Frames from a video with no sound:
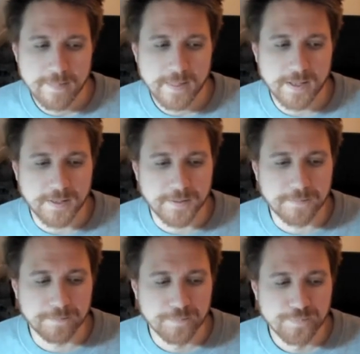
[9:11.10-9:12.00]

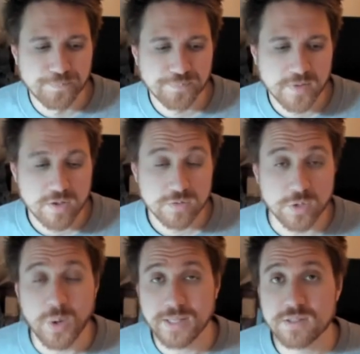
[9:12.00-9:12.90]

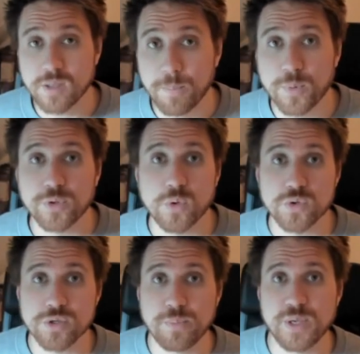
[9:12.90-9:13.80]
So at some point
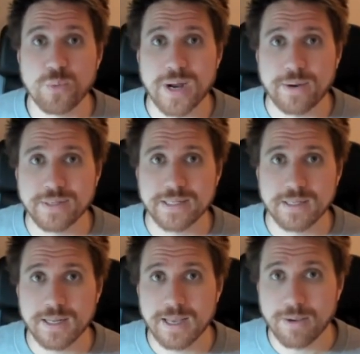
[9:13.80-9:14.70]
also be aware
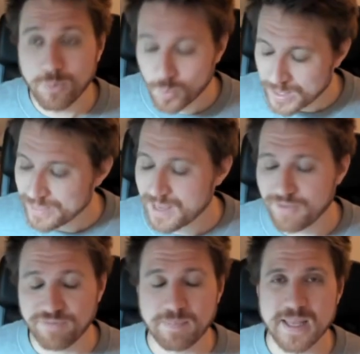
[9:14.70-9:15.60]
that when they
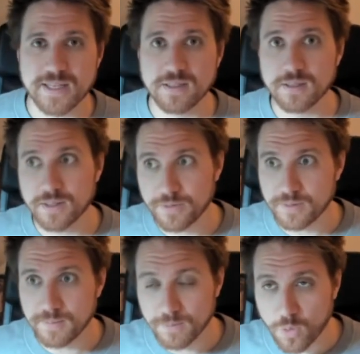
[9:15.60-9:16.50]
have played
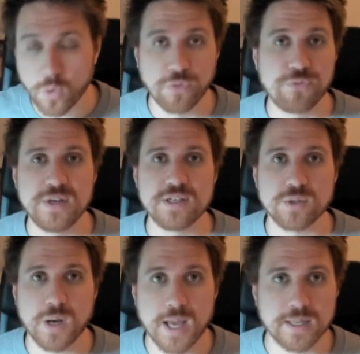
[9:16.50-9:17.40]
all 3
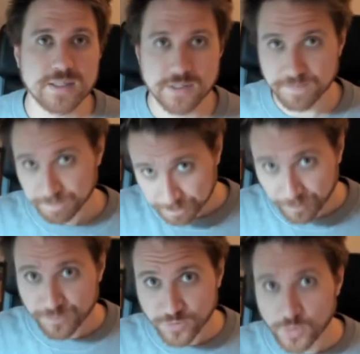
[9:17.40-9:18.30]
Sonatas,
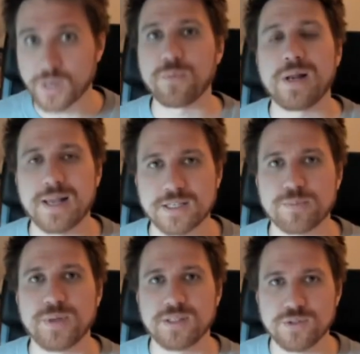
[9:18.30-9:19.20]
you can relax a
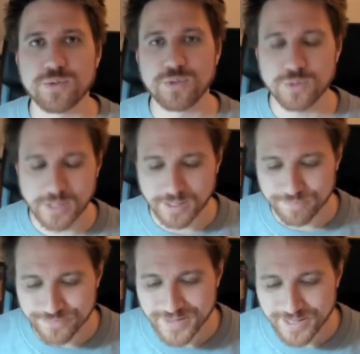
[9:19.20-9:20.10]
bit.
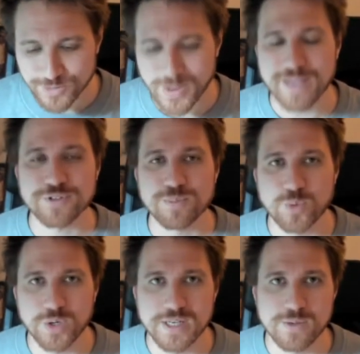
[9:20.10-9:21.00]
You have some
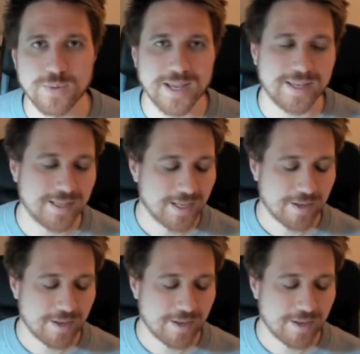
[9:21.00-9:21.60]
more leeway.